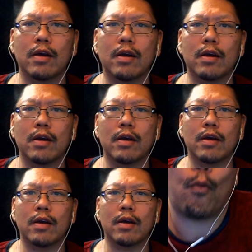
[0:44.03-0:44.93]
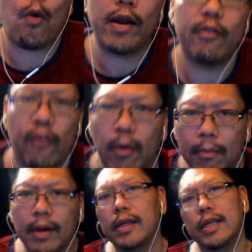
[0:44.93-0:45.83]
I hope you're having a wonderful
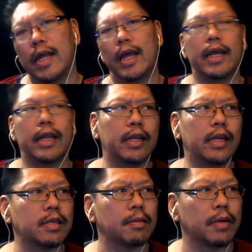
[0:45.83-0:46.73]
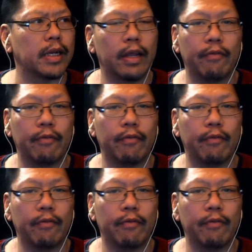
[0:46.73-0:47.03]
Monday, and it is a Monday,